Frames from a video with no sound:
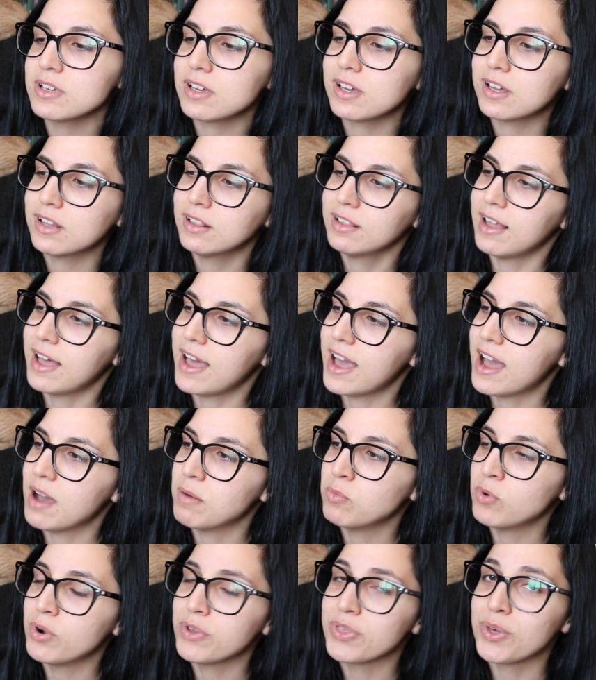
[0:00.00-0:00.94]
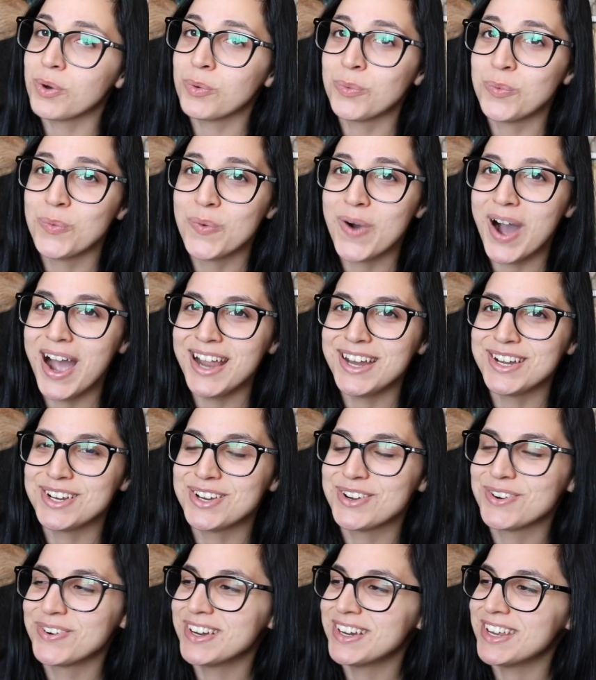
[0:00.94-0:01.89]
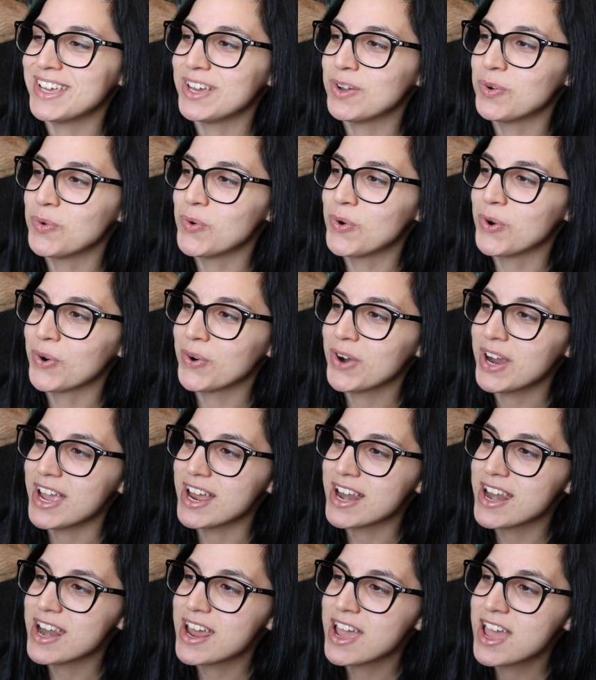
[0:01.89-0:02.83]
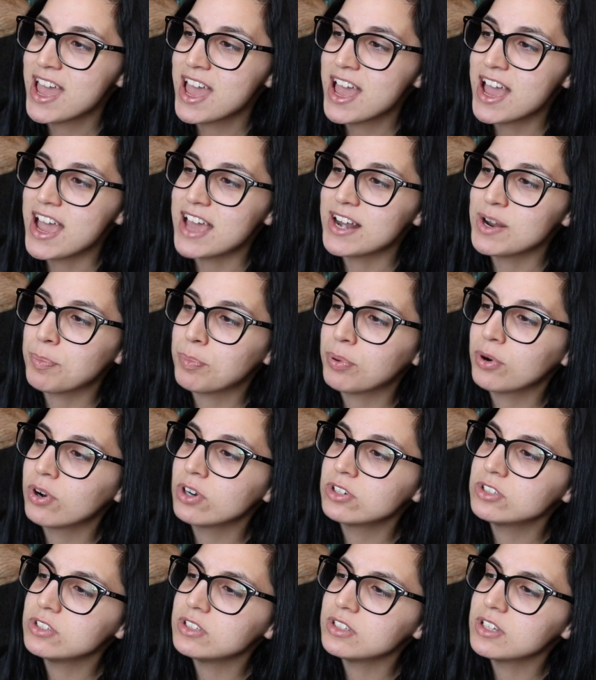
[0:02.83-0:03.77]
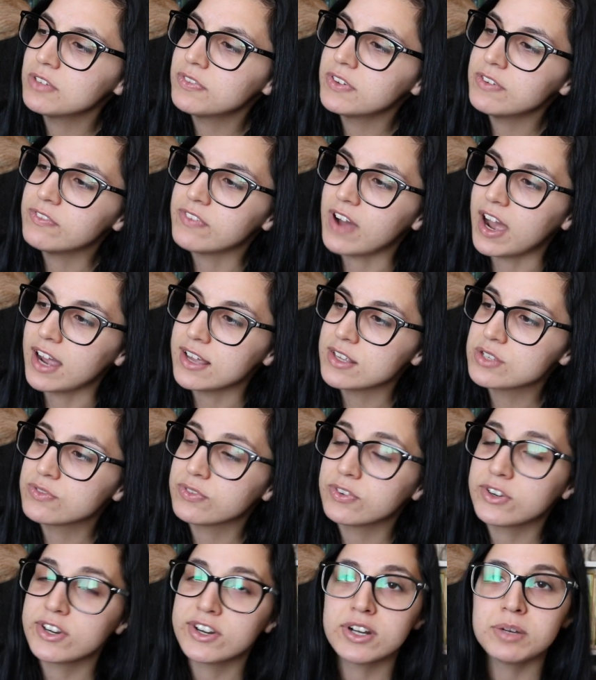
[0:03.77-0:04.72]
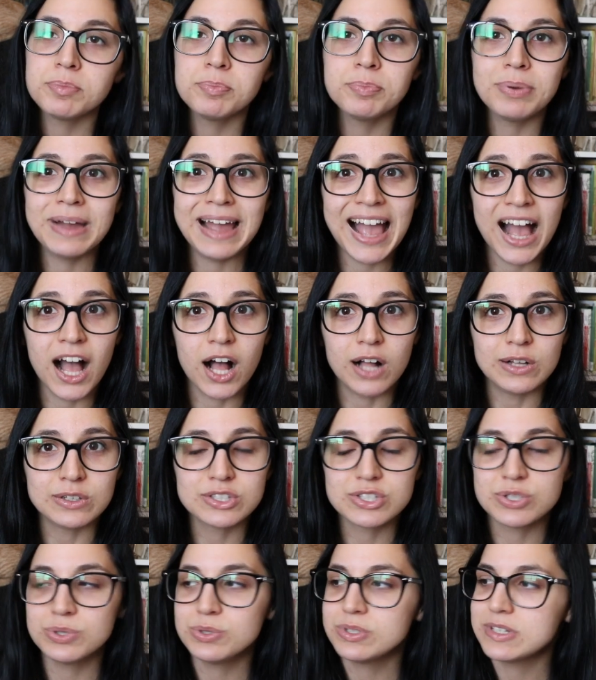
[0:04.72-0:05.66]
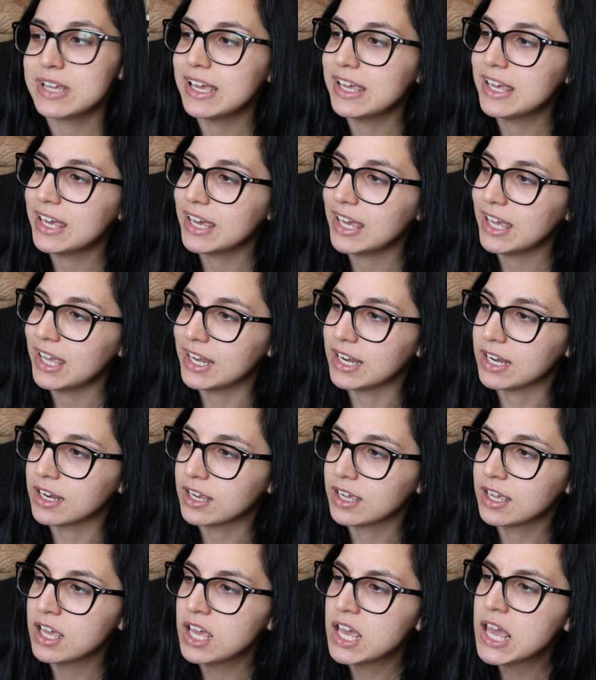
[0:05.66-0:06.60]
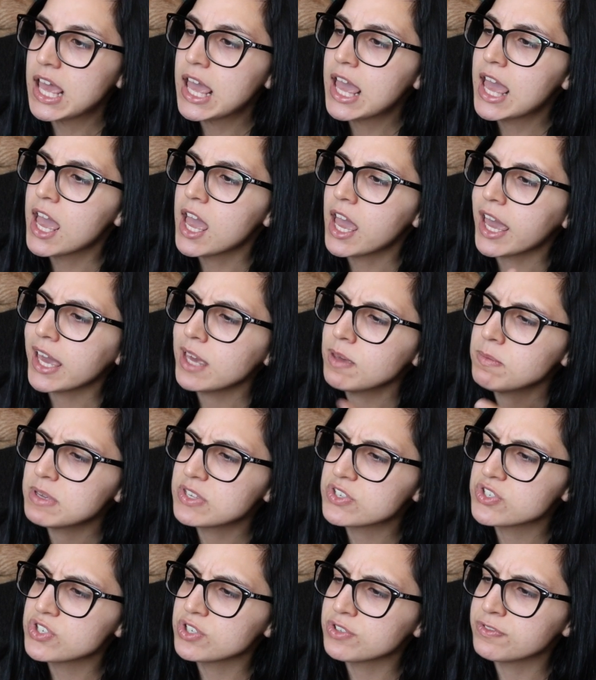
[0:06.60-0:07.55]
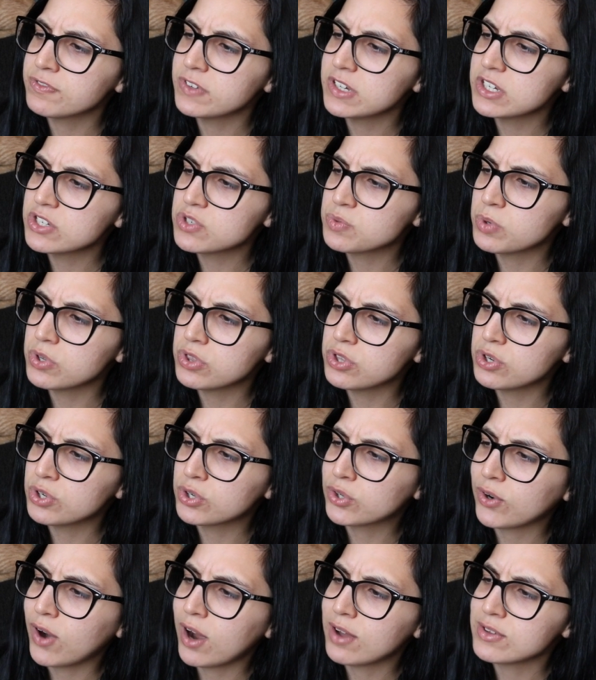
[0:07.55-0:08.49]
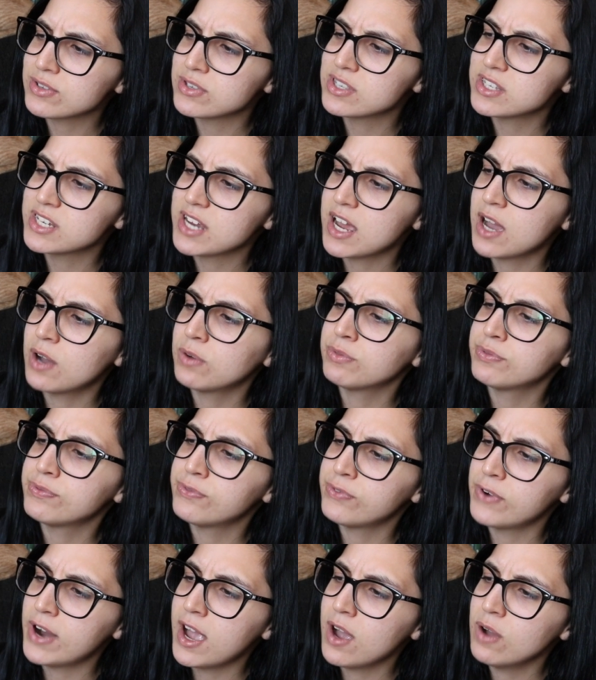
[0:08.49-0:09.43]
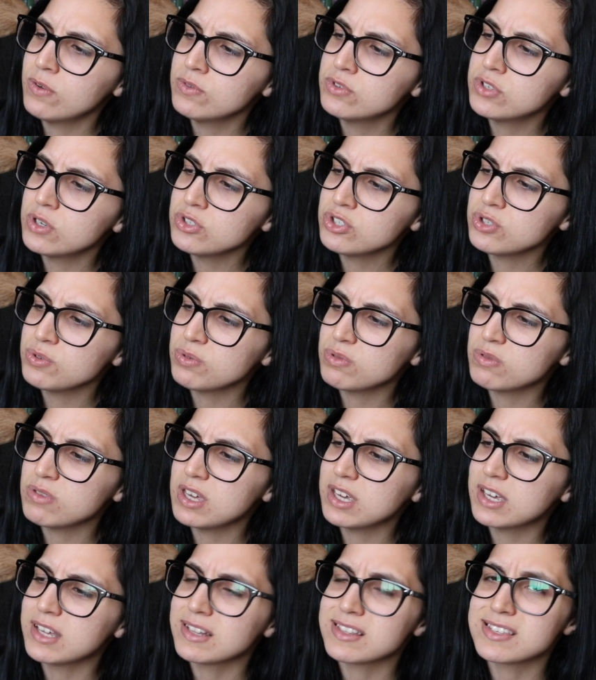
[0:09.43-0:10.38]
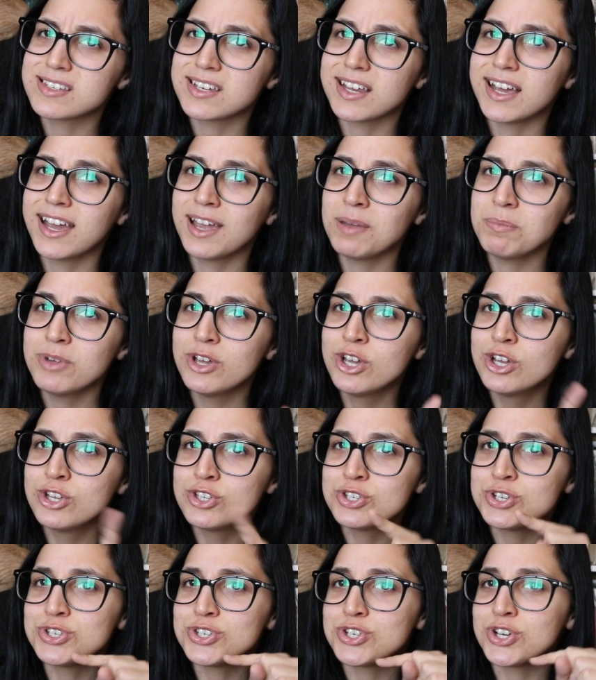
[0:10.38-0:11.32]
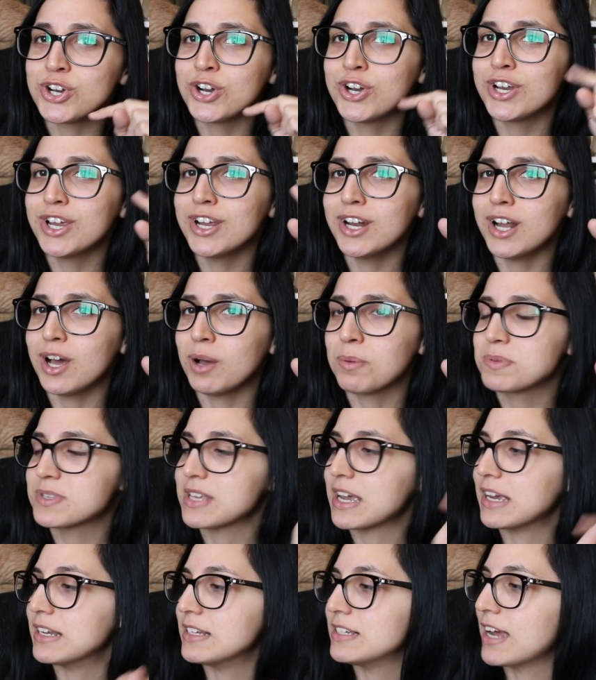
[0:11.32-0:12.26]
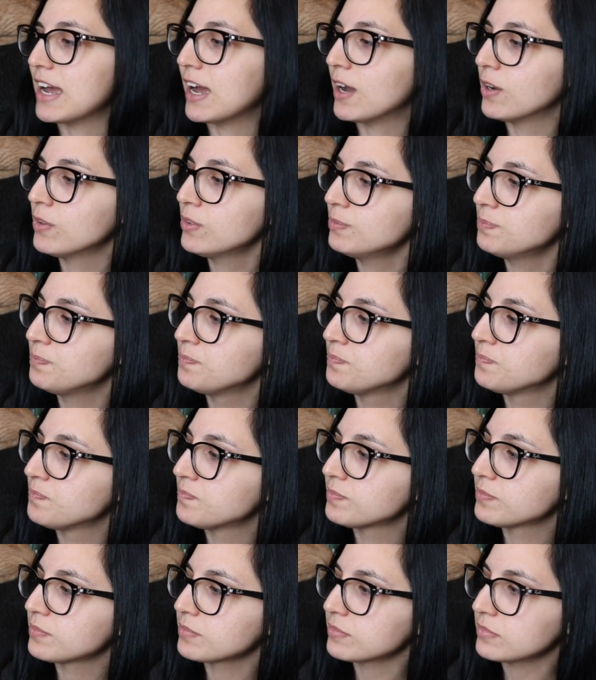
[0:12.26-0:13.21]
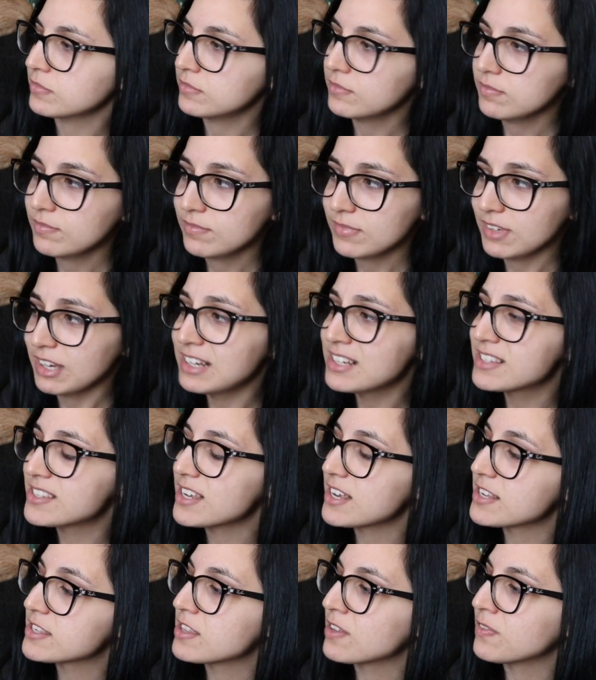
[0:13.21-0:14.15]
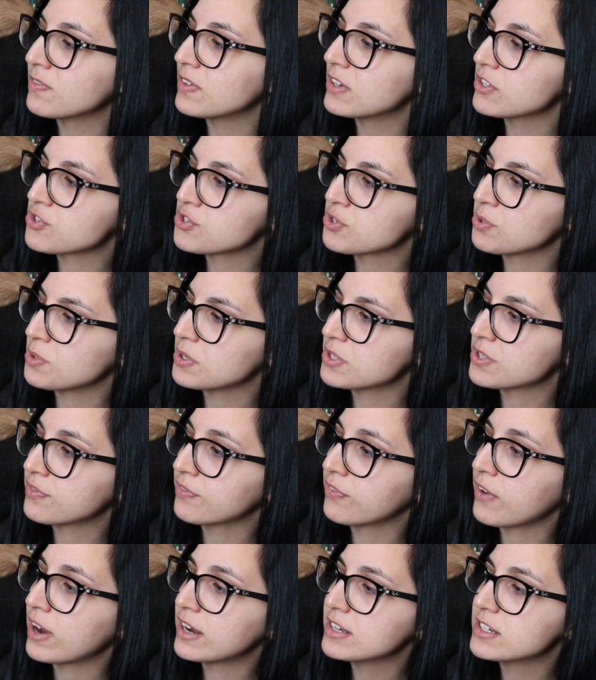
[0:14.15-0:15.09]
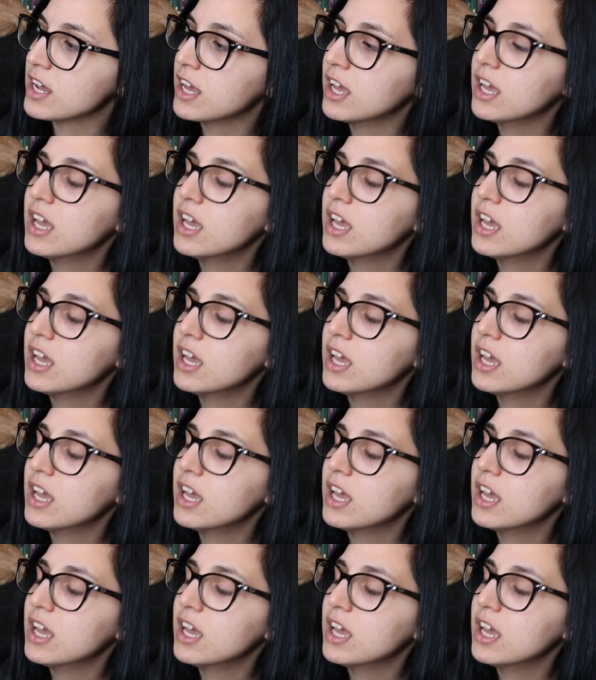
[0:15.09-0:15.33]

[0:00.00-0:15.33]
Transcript: a clam with a wide grinning grin and a pearl of advice for her pal to take in. Hey, Mr. Fish, with your crosstown frown, don't you think it's time to turn it upside down? Says the fish to his friend,